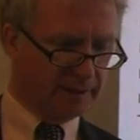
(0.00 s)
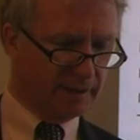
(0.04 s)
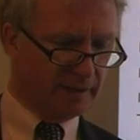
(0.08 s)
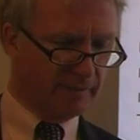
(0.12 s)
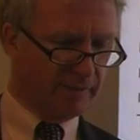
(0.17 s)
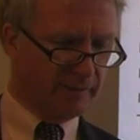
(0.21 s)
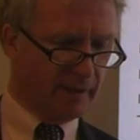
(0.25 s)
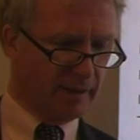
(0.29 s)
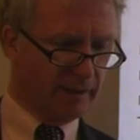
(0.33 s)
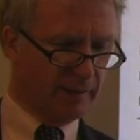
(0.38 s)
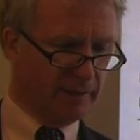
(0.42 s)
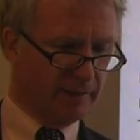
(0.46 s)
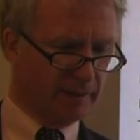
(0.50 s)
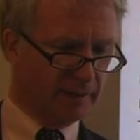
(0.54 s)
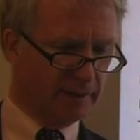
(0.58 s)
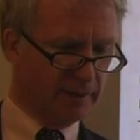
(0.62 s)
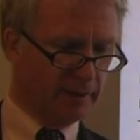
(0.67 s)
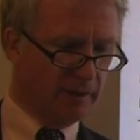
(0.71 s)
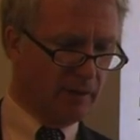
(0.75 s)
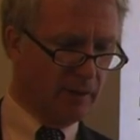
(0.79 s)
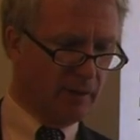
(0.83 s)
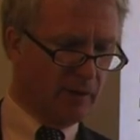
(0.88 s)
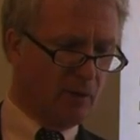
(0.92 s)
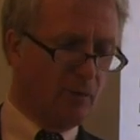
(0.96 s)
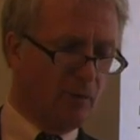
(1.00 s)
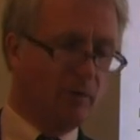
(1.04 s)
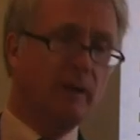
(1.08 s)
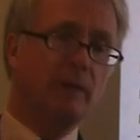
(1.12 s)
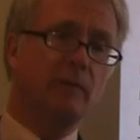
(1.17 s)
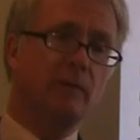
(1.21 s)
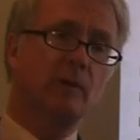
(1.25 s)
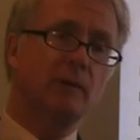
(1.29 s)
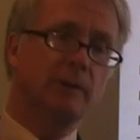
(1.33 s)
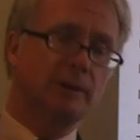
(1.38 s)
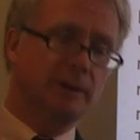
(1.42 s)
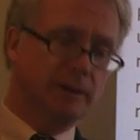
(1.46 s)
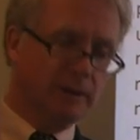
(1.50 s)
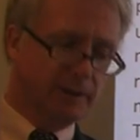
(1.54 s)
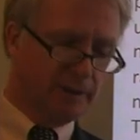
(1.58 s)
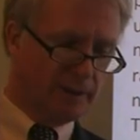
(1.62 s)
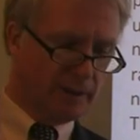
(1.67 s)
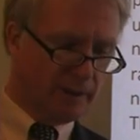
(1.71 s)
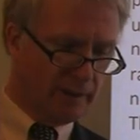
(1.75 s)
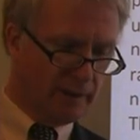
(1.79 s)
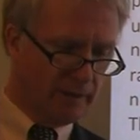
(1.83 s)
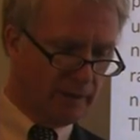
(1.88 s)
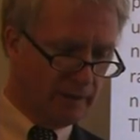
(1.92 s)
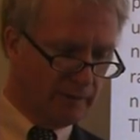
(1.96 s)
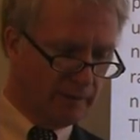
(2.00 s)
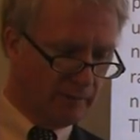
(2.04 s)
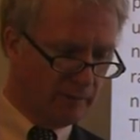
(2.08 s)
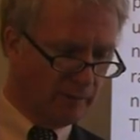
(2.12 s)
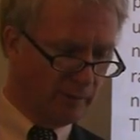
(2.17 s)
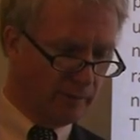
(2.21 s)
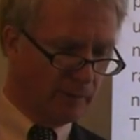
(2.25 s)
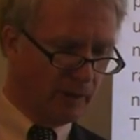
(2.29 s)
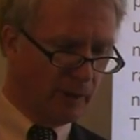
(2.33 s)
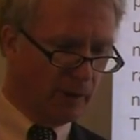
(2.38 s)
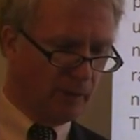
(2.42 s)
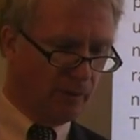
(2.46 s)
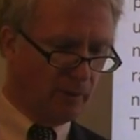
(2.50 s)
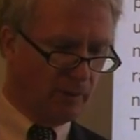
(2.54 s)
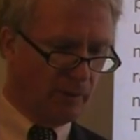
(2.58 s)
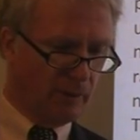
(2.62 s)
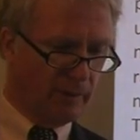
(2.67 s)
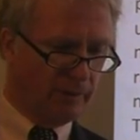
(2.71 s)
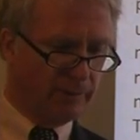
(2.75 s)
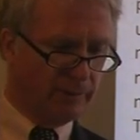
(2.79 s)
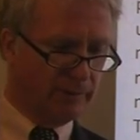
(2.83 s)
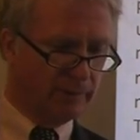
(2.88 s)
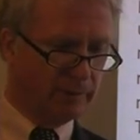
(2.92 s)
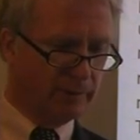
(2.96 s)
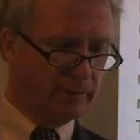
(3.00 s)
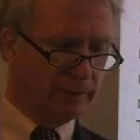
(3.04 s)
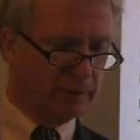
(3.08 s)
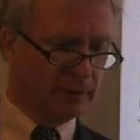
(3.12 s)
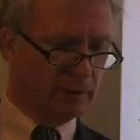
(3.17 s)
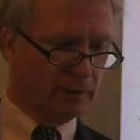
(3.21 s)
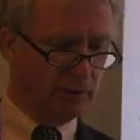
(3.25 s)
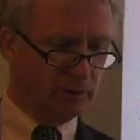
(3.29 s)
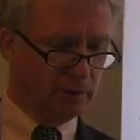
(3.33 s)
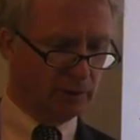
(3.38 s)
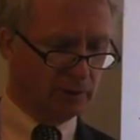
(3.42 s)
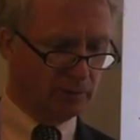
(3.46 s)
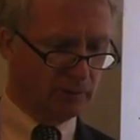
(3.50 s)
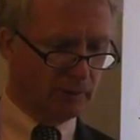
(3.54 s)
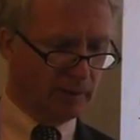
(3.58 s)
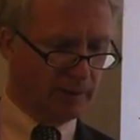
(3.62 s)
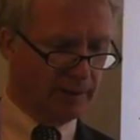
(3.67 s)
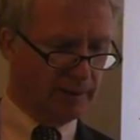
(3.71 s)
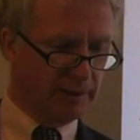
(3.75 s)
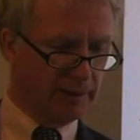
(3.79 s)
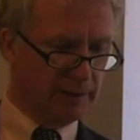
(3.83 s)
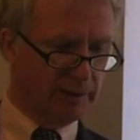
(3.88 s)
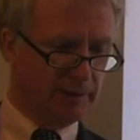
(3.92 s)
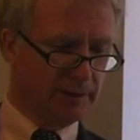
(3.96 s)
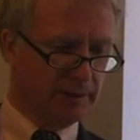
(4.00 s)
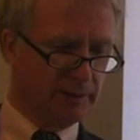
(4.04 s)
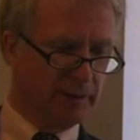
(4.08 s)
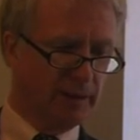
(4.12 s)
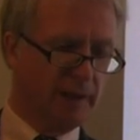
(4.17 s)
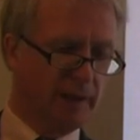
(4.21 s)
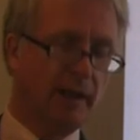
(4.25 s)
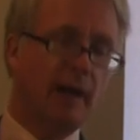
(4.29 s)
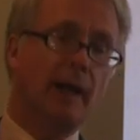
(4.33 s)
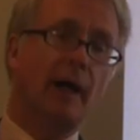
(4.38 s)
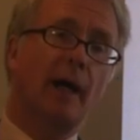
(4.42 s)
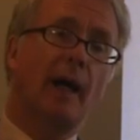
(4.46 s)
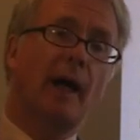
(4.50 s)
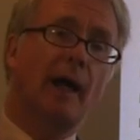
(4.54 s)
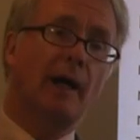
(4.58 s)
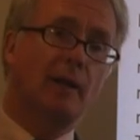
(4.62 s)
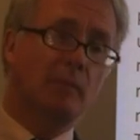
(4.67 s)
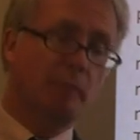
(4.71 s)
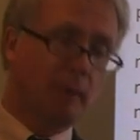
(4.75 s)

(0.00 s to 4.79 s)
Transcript: their values, we have also seen the role of different social relations and